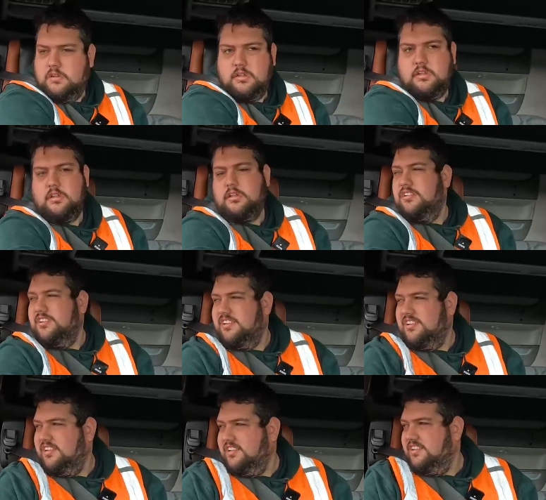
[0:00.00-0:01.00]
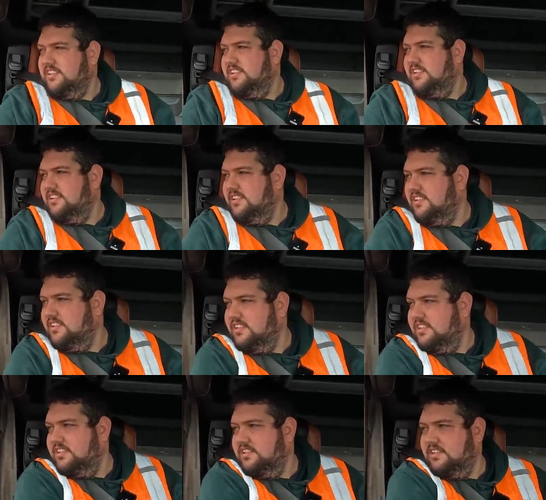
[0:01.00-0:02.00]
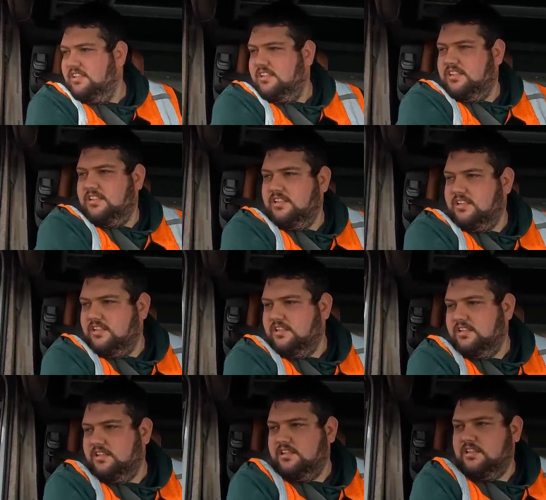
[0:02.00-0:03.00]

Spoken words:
[no speech]